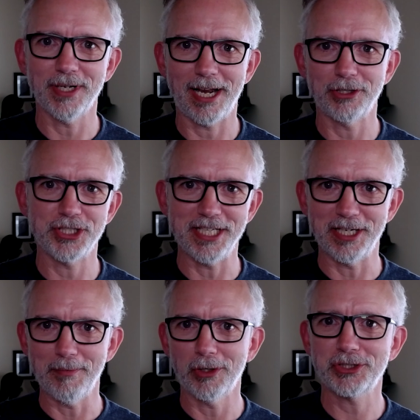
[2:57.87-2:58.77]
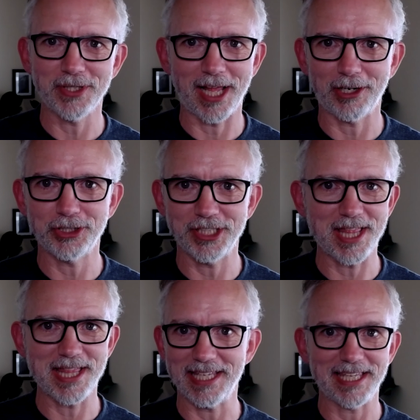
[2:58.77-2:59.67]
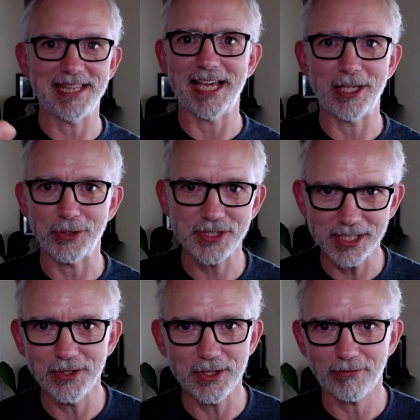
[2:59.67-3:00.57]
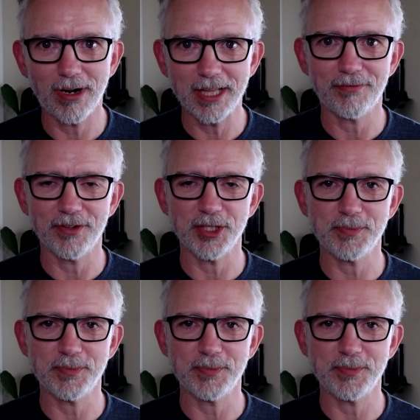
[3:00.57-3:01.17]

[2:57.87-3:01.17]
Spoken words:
energy and emotional energy thinking that you're still in the running for this